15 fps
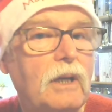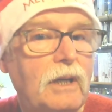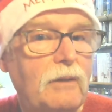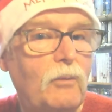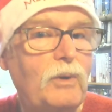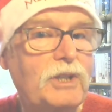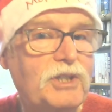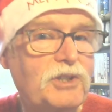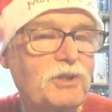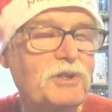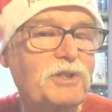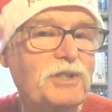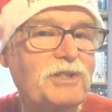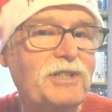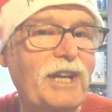
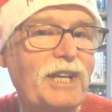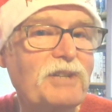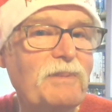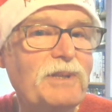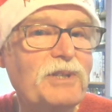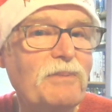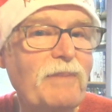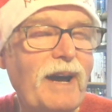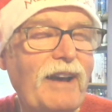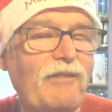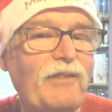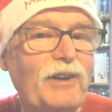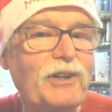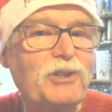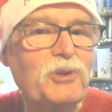Which takes me to my
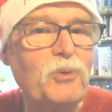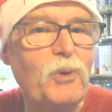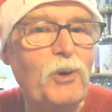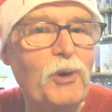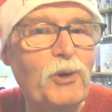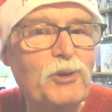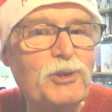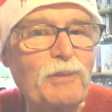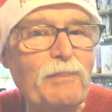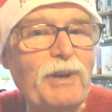first quote.